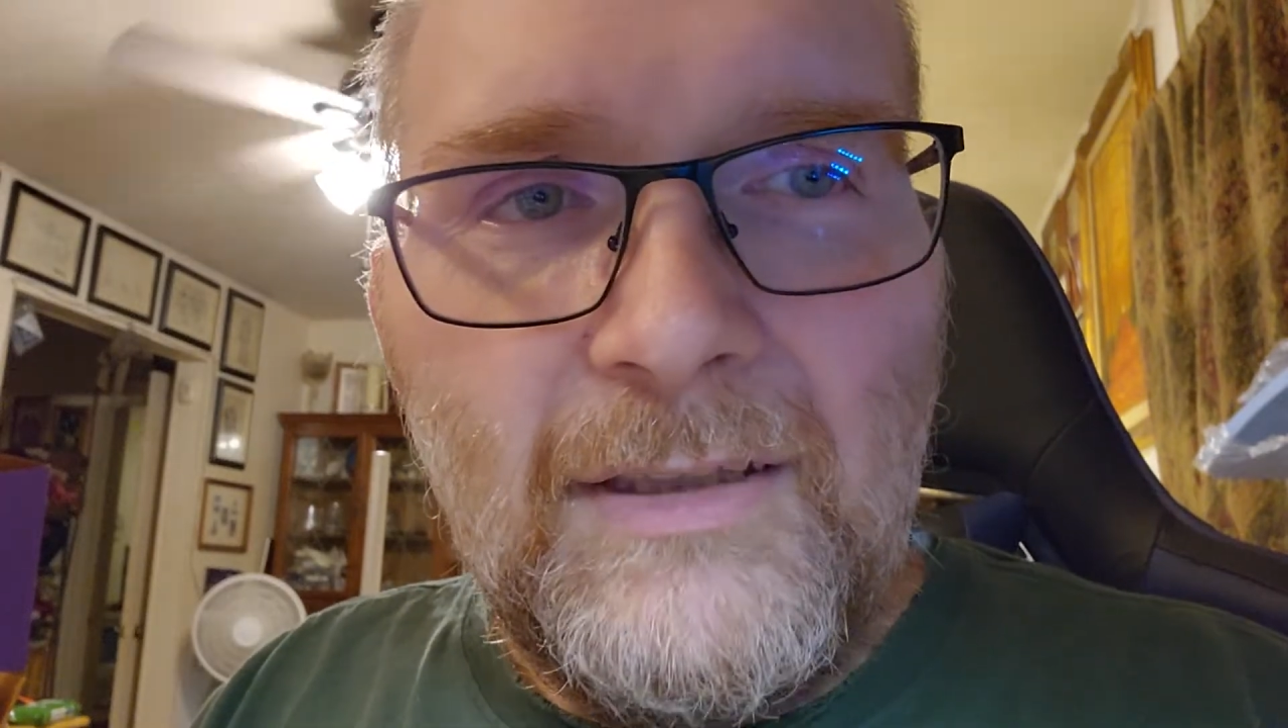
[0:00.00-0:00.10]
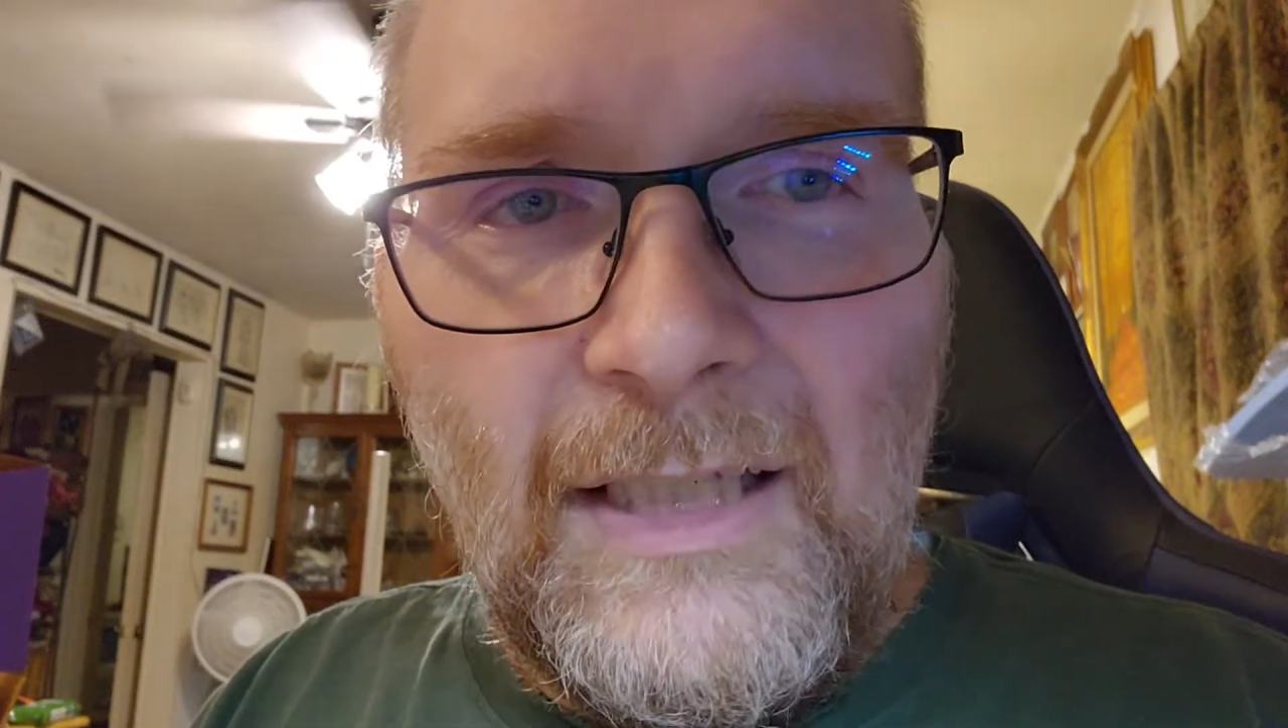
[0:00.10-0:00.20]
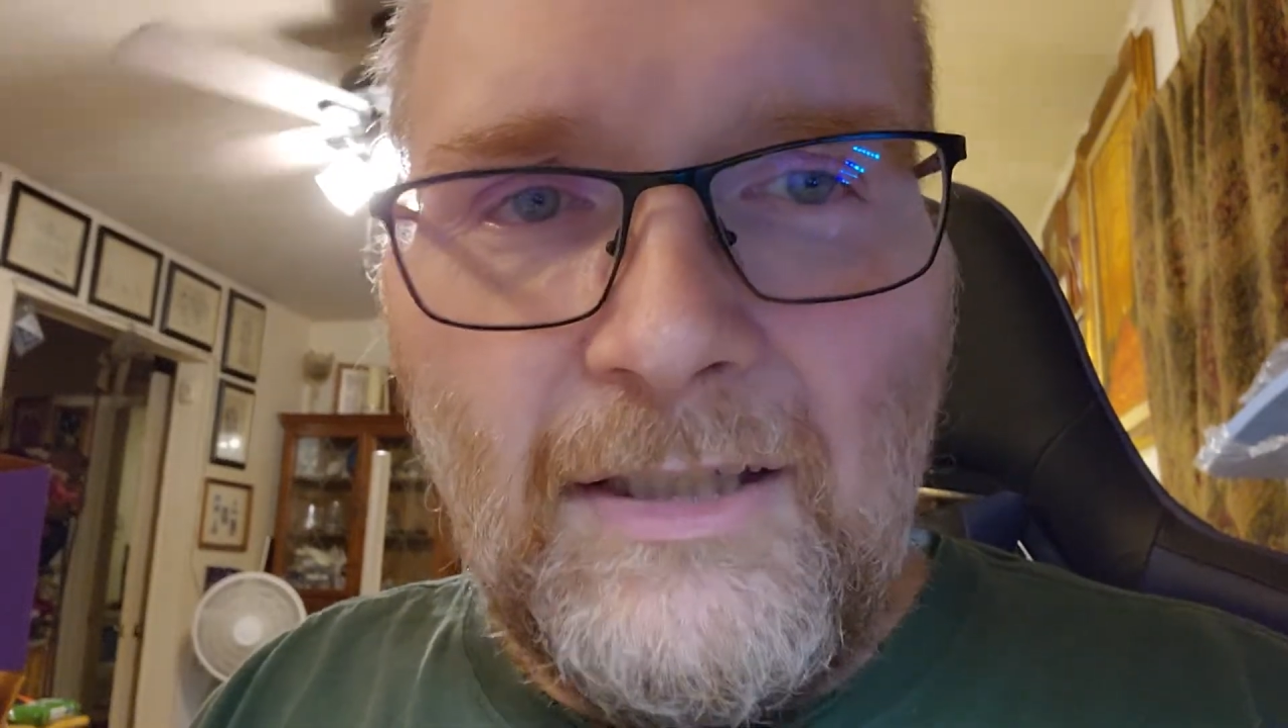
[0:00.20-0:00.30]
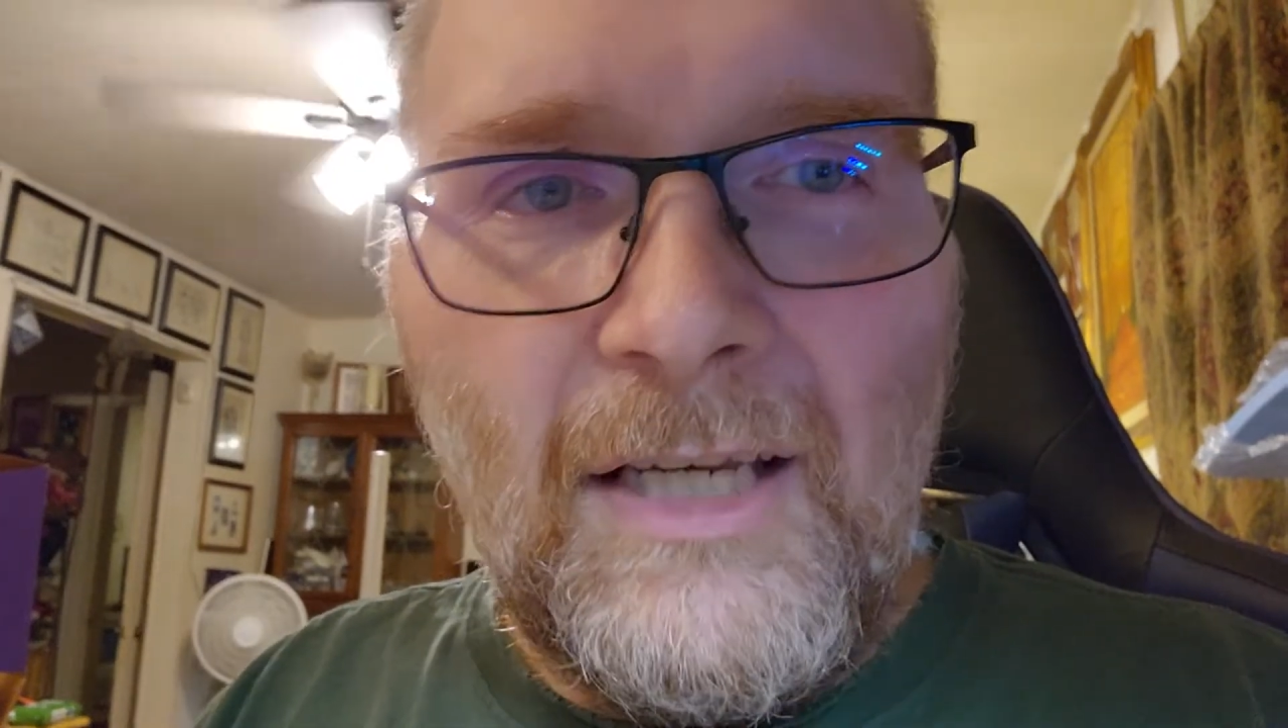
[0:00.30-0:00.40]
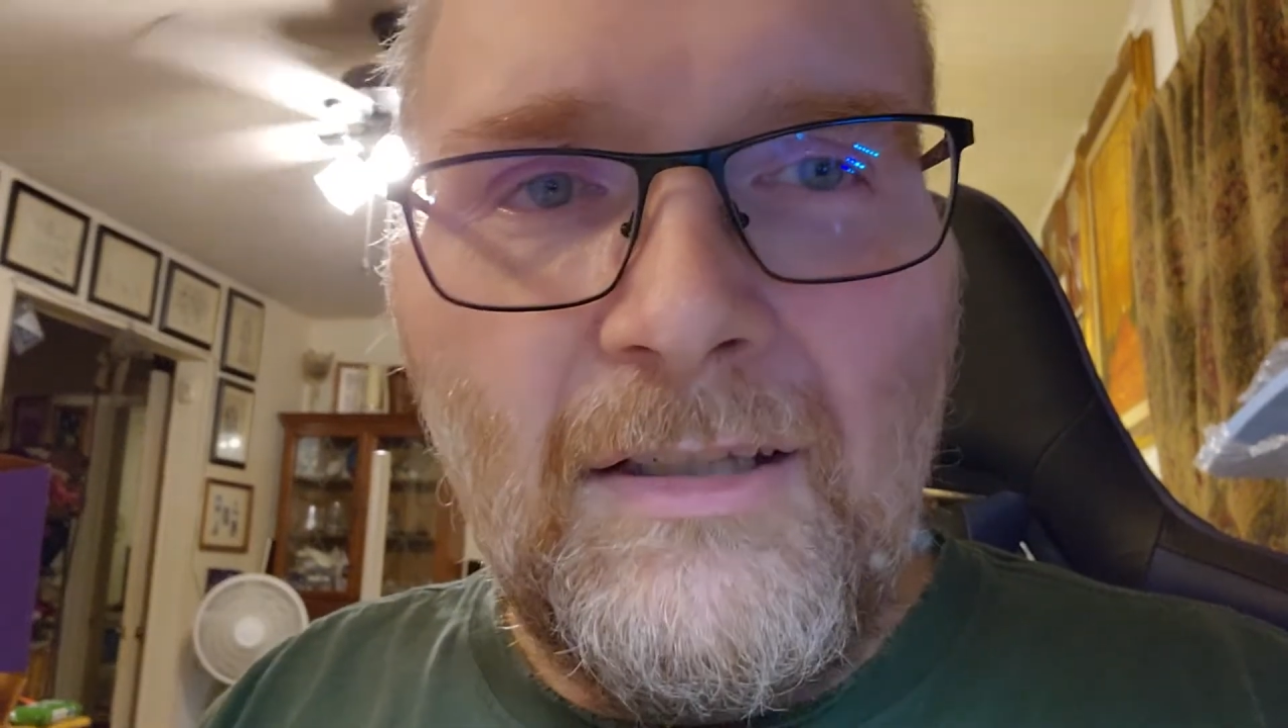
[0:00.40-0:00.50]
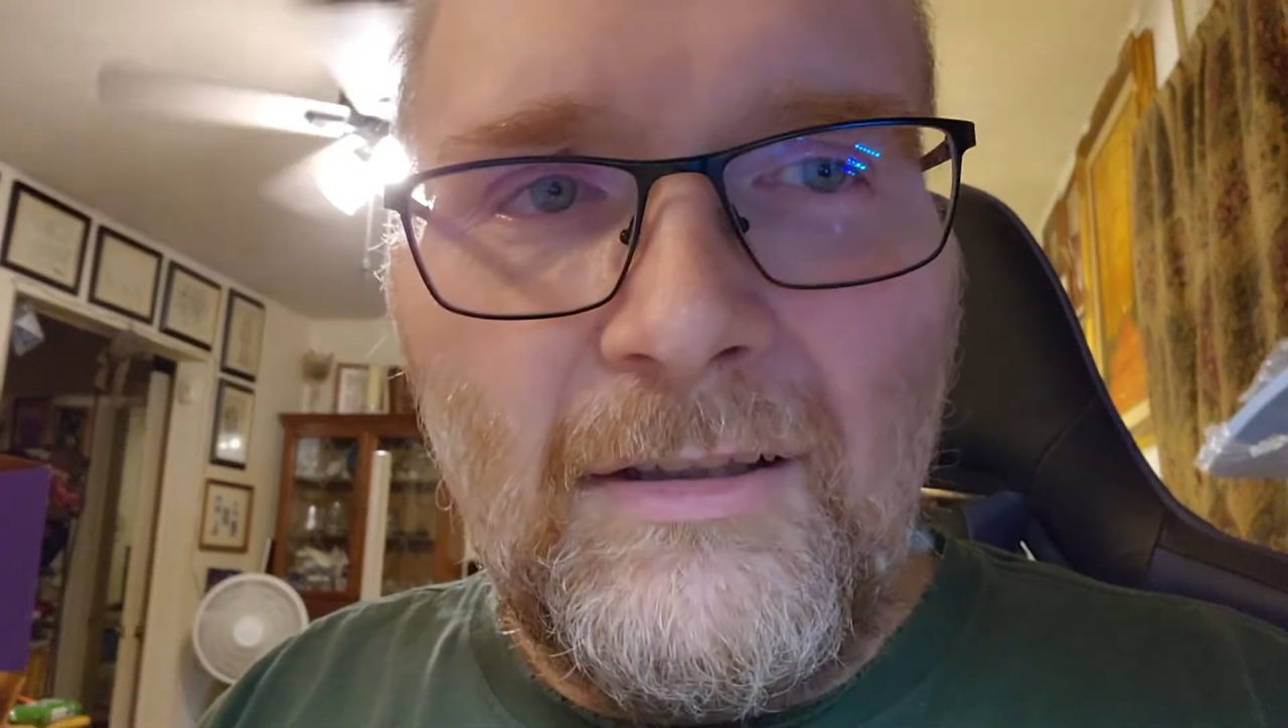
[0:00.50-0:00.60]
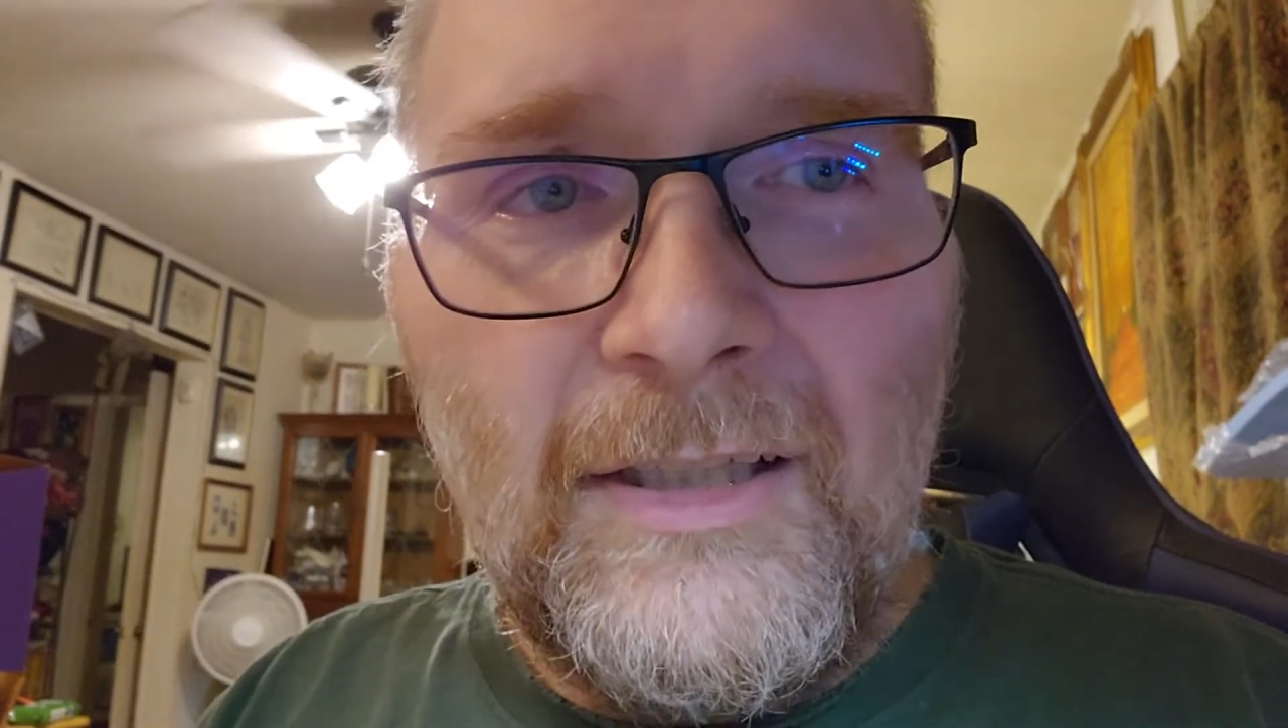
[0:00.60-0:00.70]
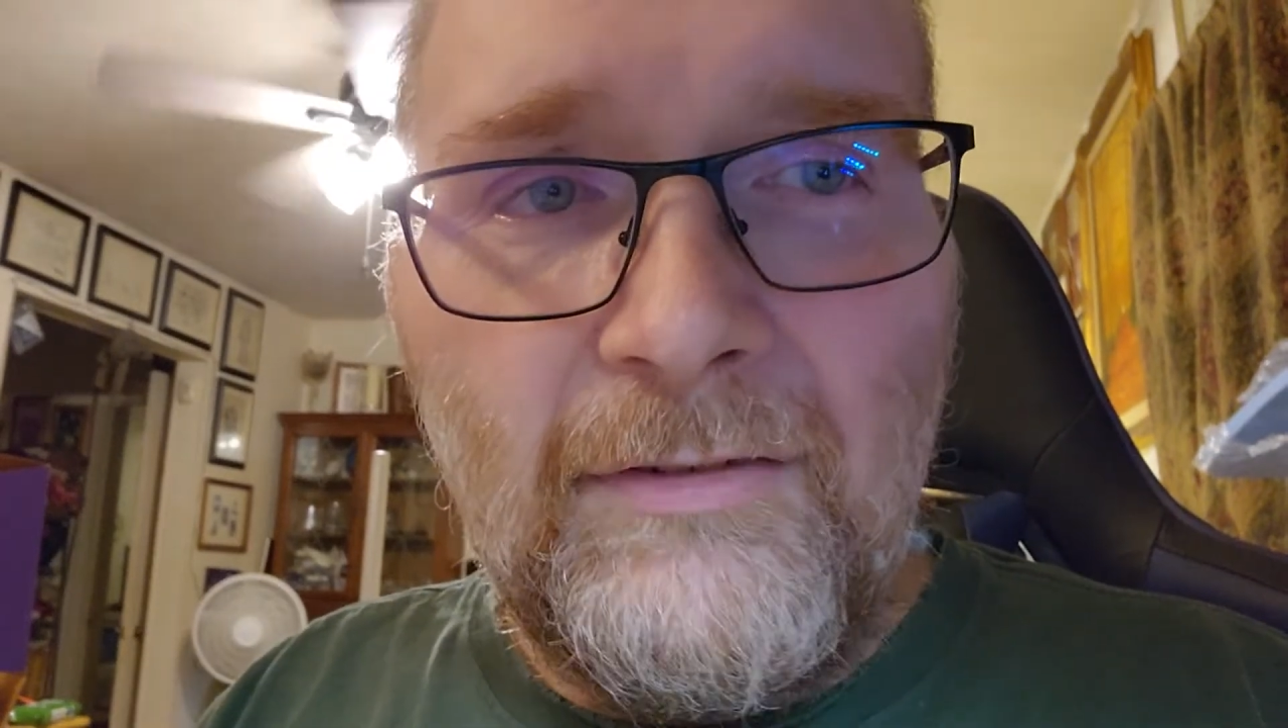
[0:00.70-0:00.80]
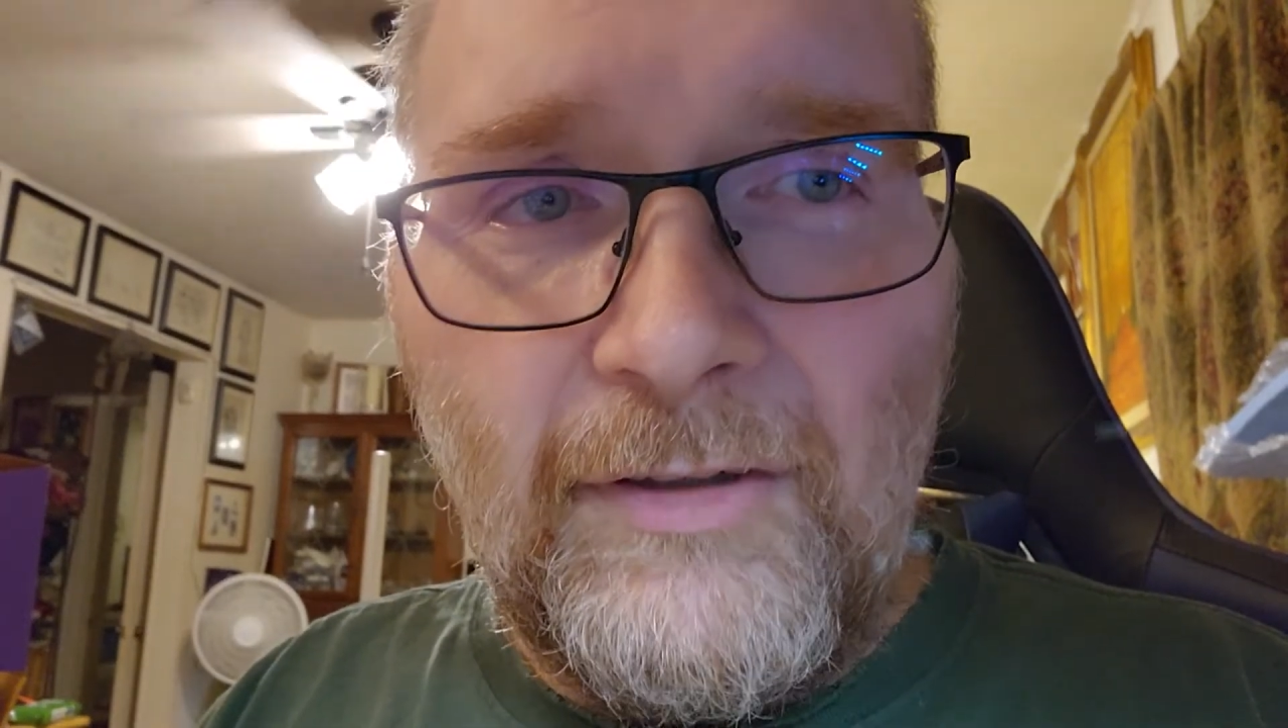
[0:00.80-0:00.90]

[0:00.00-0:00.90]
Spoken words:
and they tell you to lay